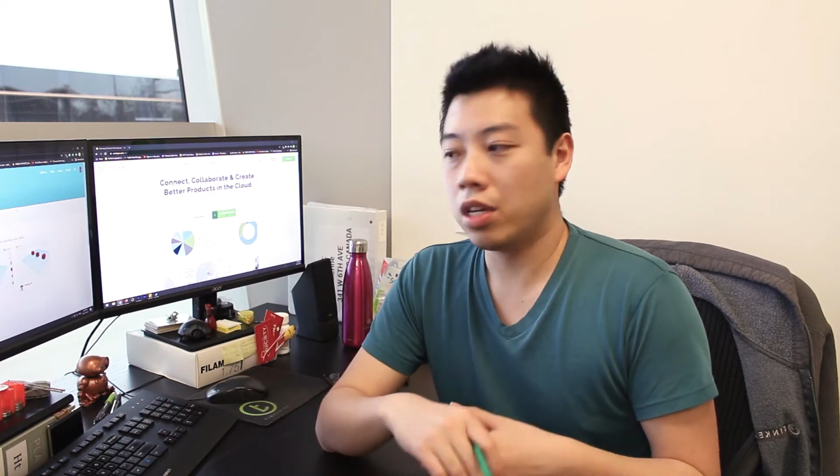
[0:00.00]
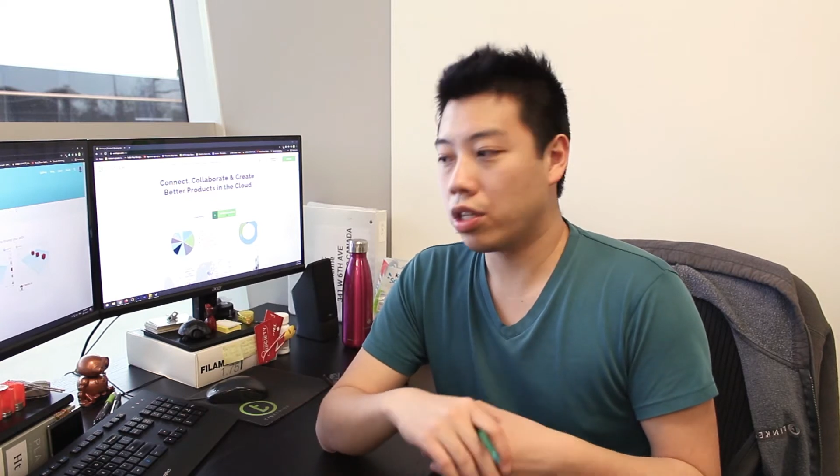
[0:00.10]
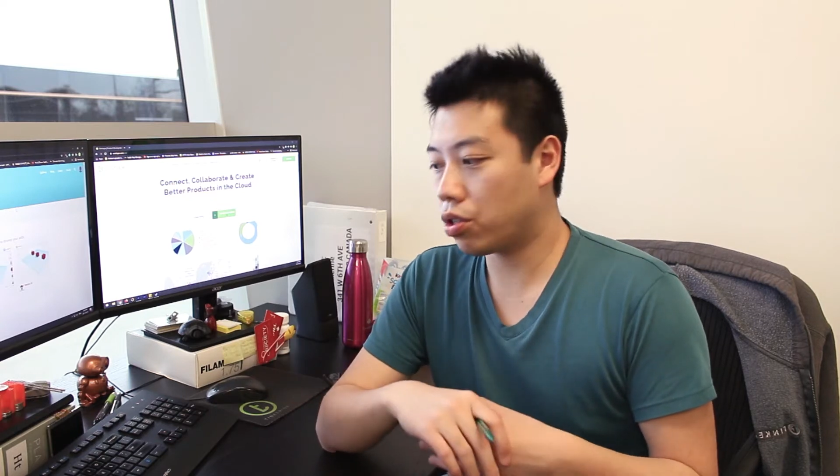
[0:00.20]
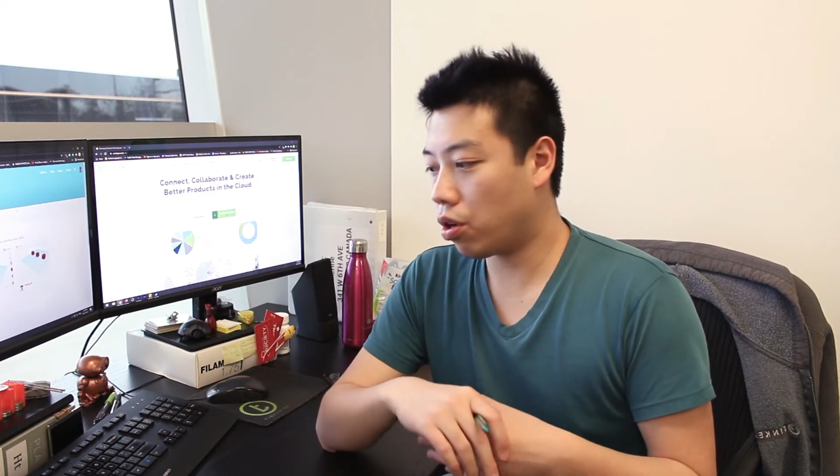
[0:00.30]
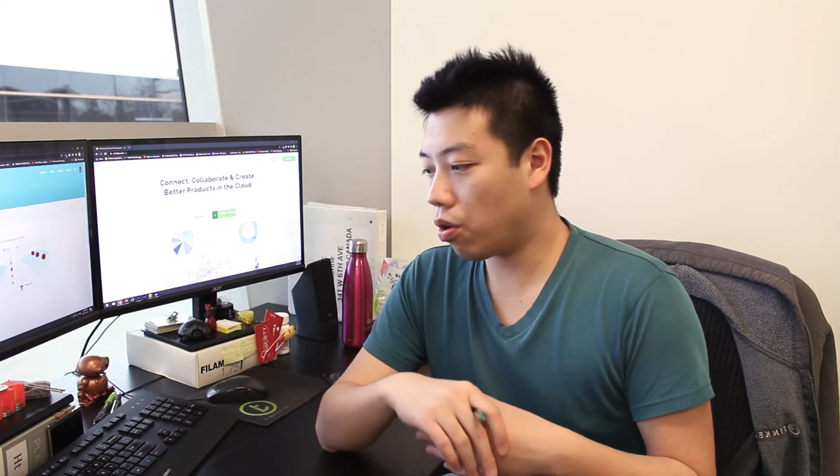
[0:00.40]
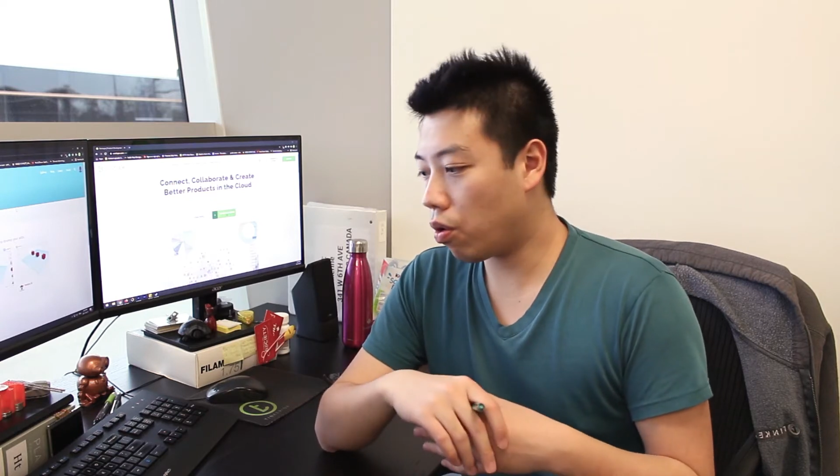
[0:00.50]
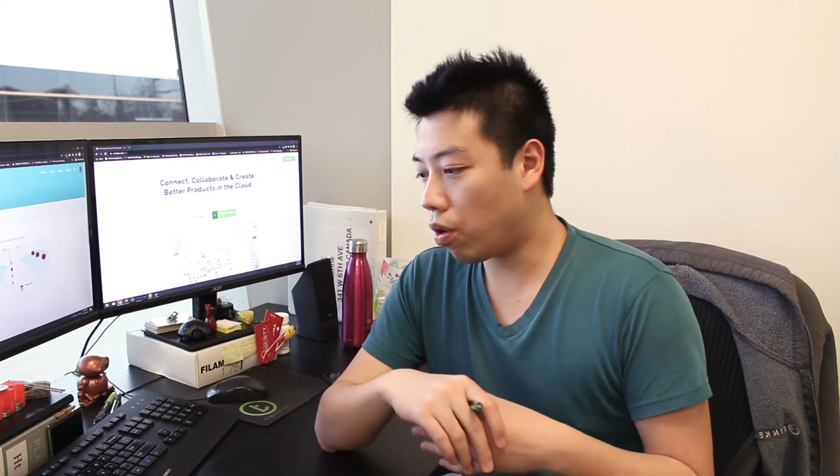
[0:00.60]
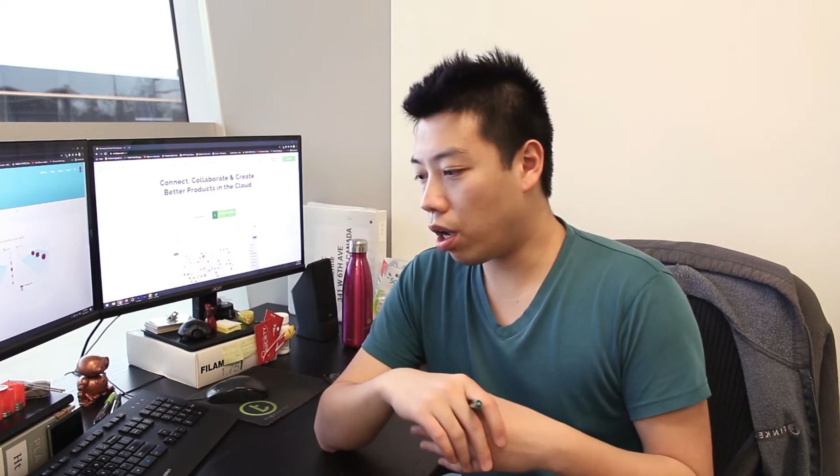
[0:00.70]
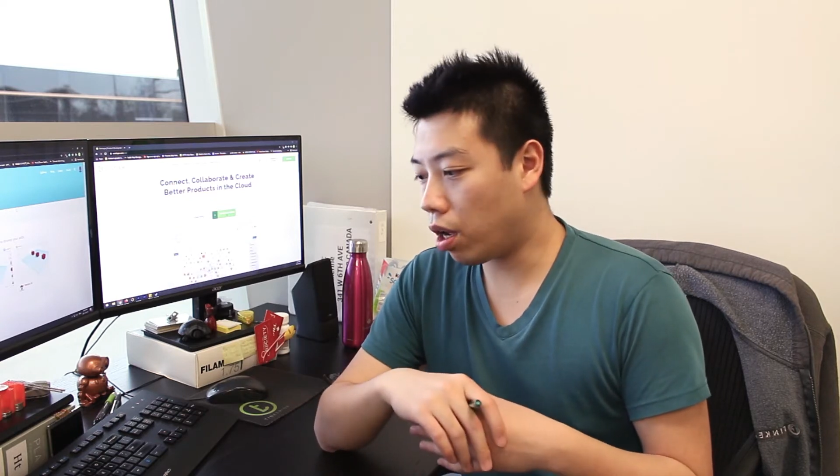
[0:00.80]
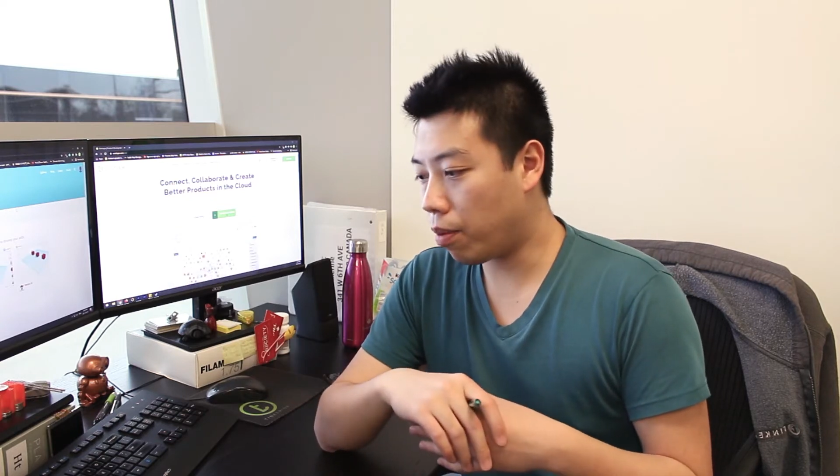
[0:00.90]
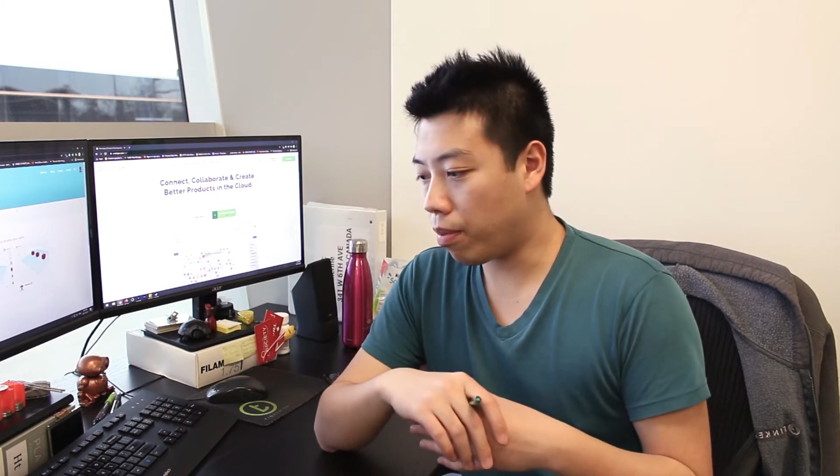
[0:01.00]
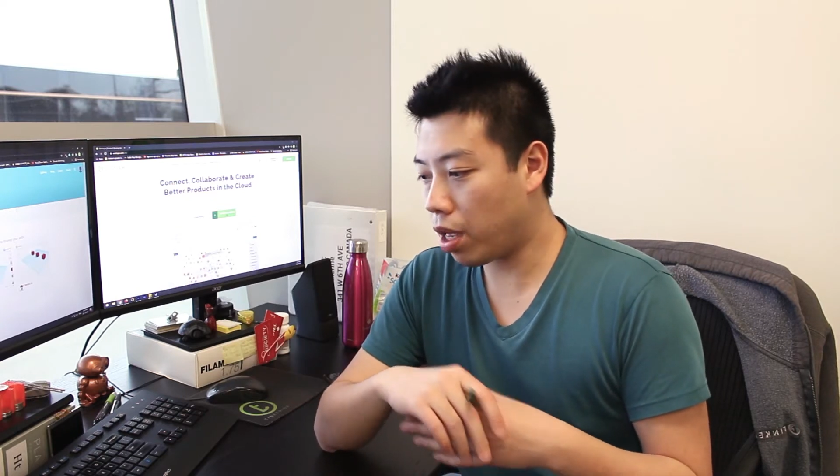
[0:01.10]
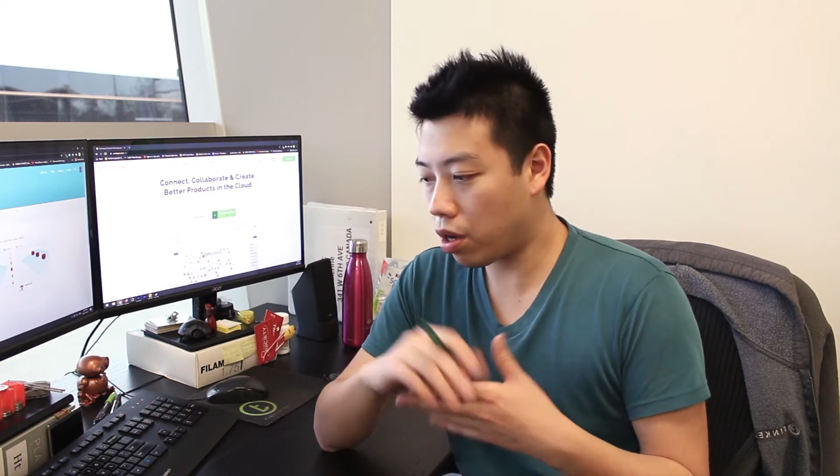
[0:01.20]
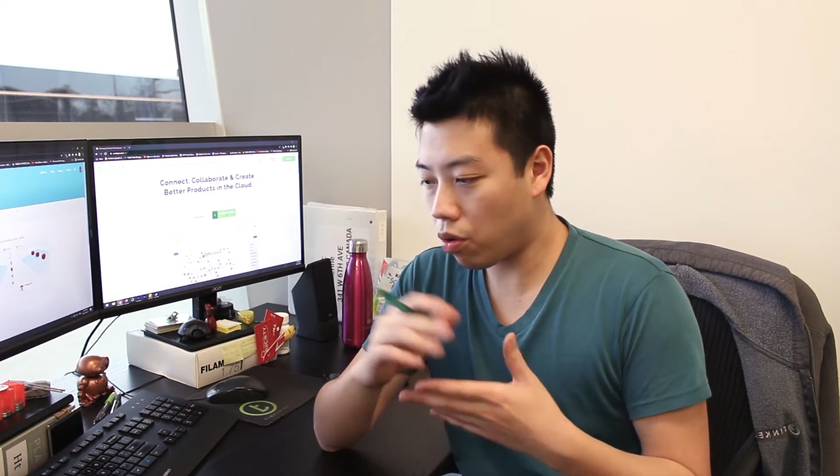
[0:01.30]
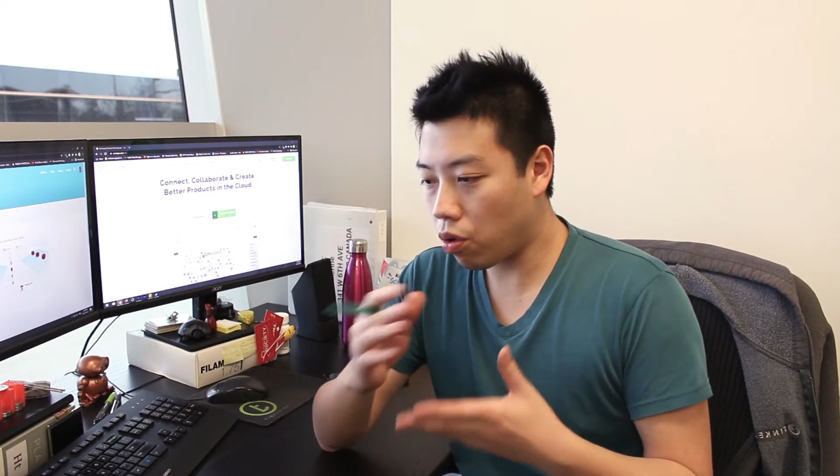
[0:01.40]
So
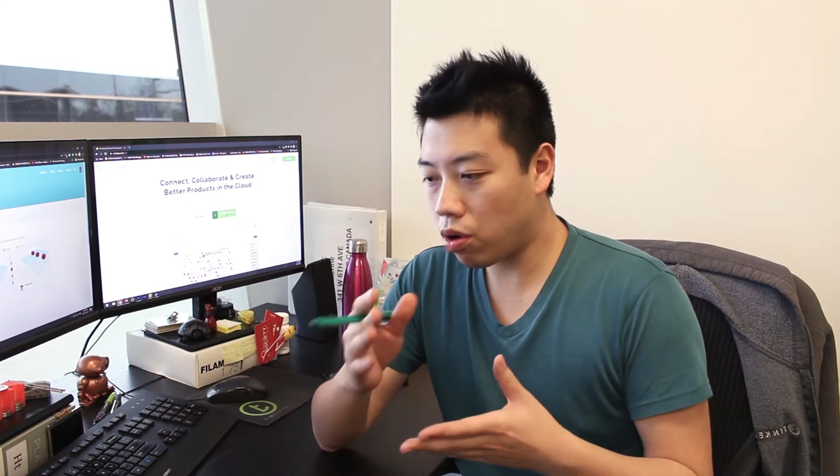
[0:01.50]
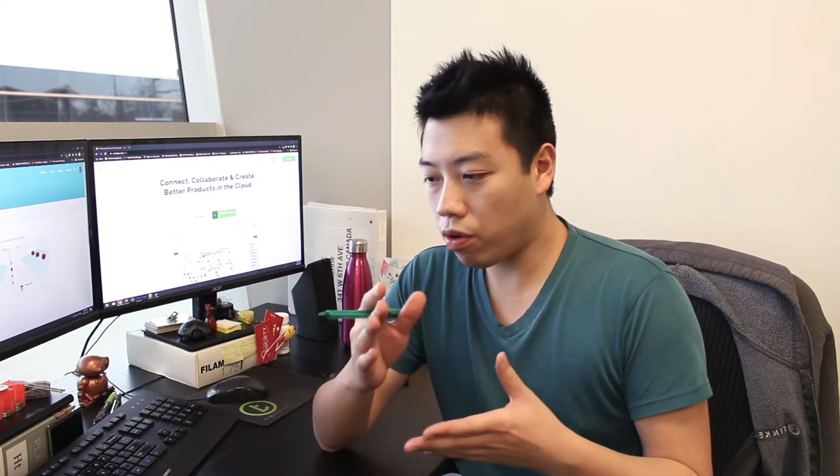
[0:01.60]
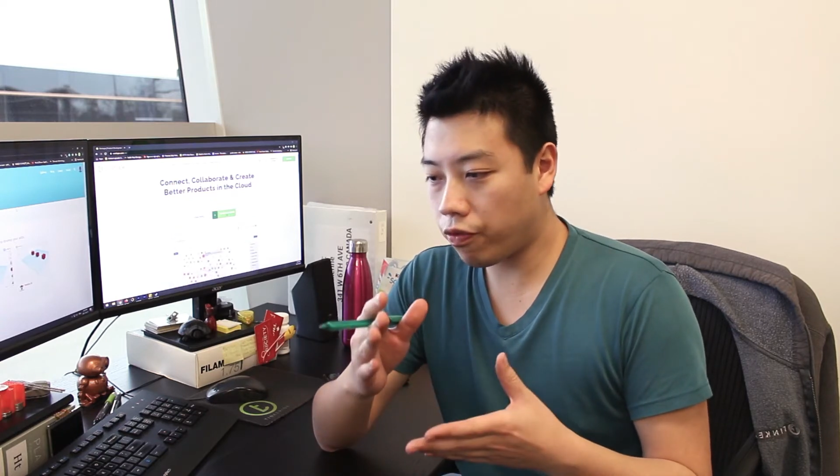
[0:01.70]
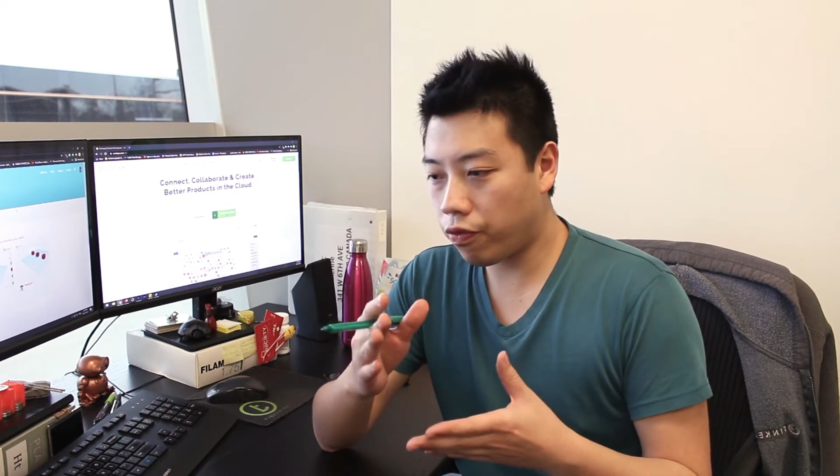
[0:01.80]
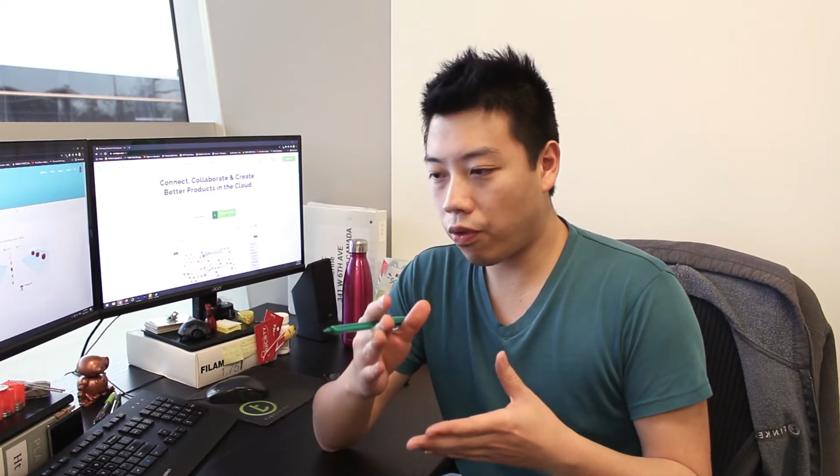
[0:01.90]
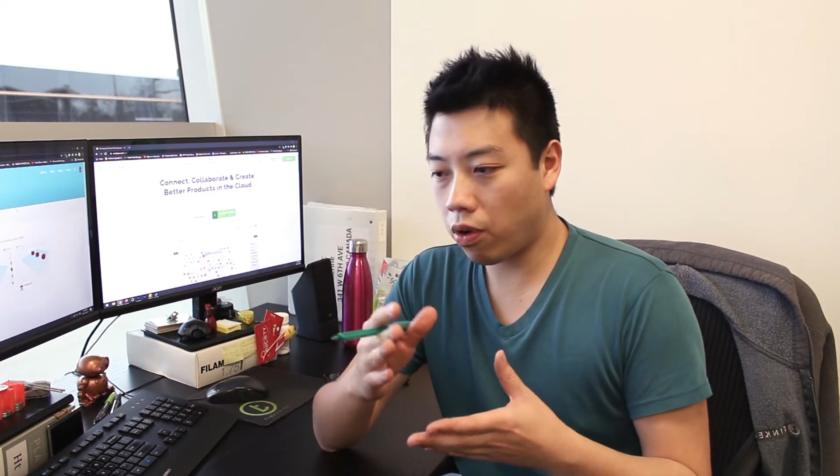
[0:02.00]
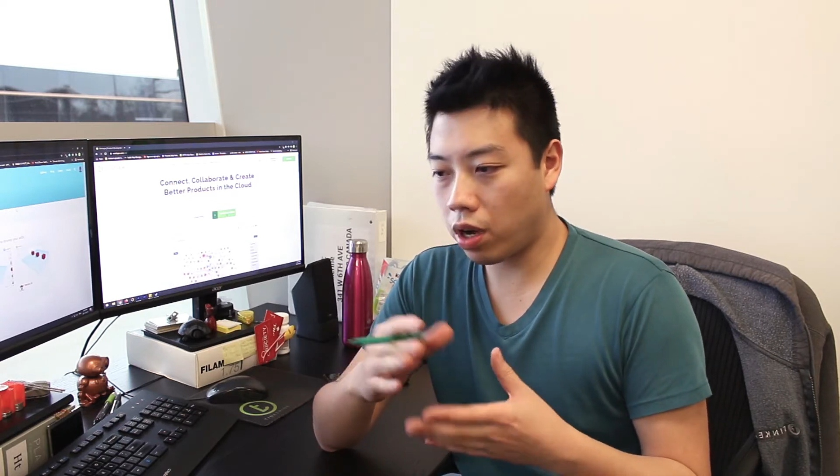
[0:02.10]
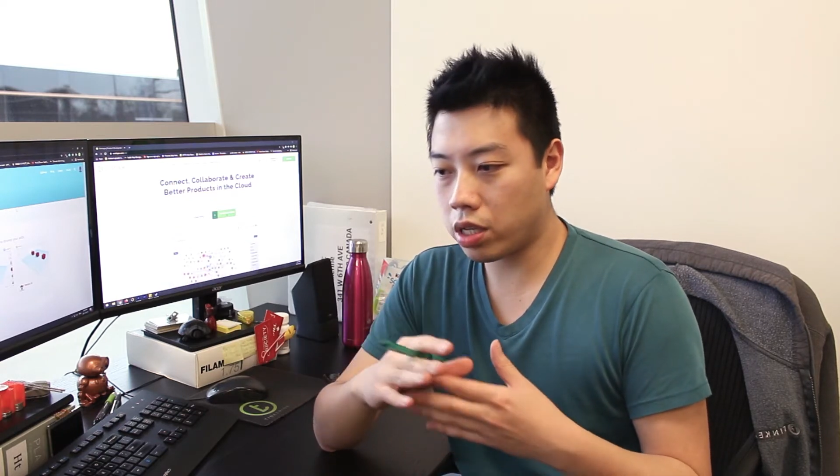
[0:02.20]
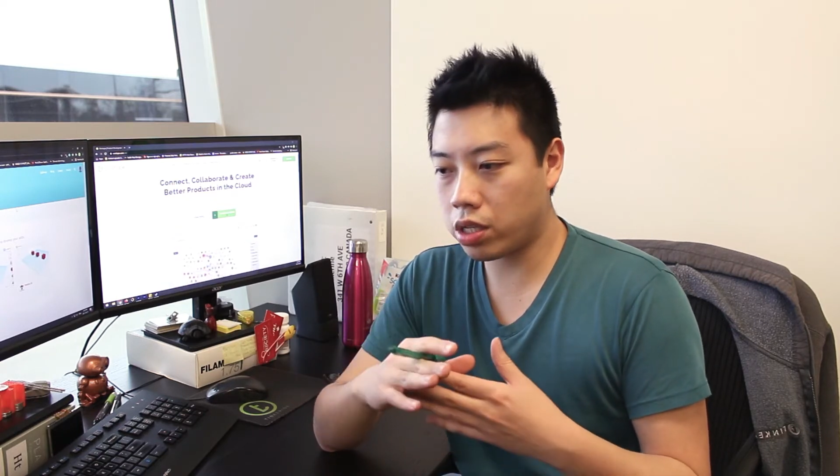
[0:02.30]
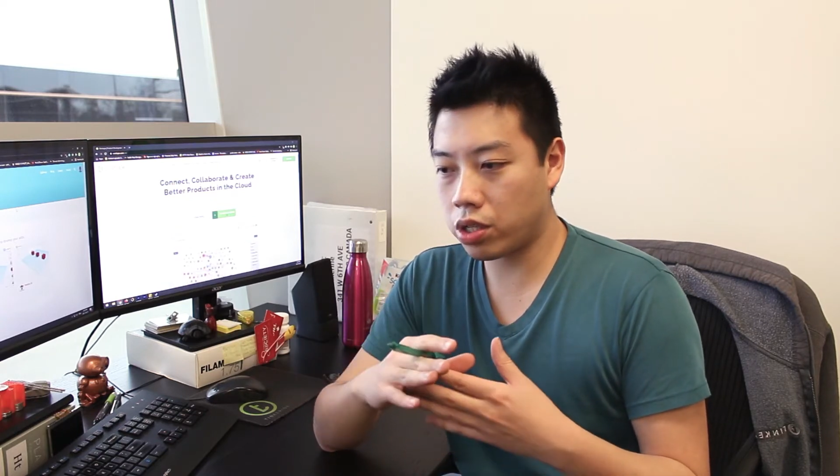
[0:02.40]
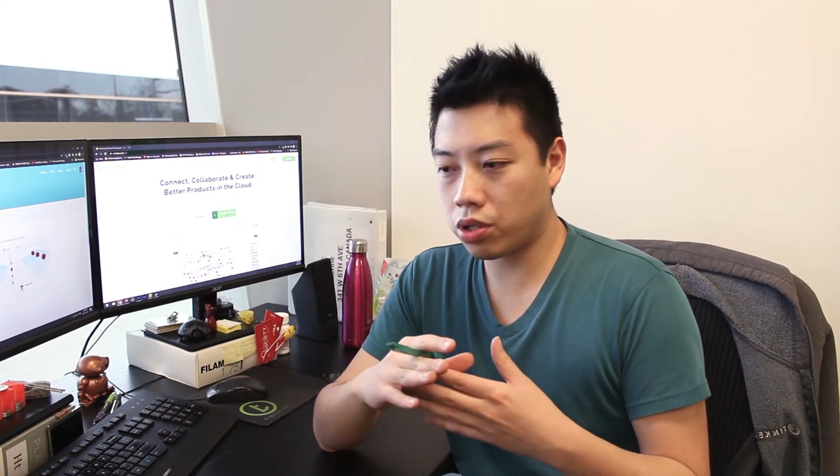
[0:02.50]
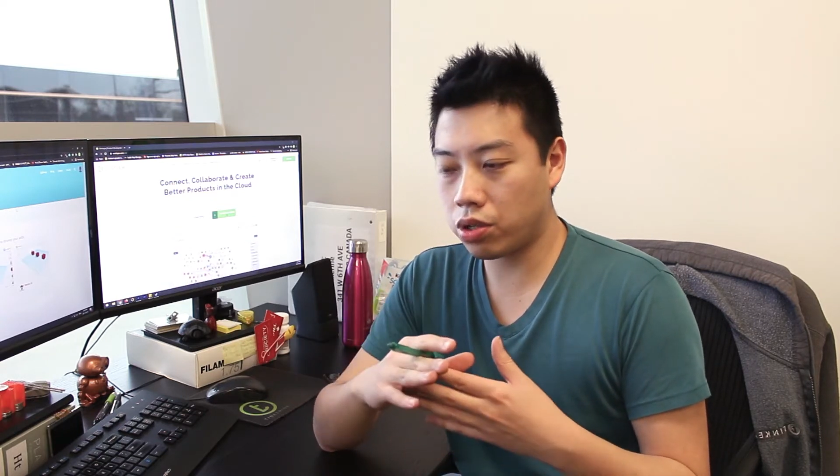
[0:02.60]
in order for us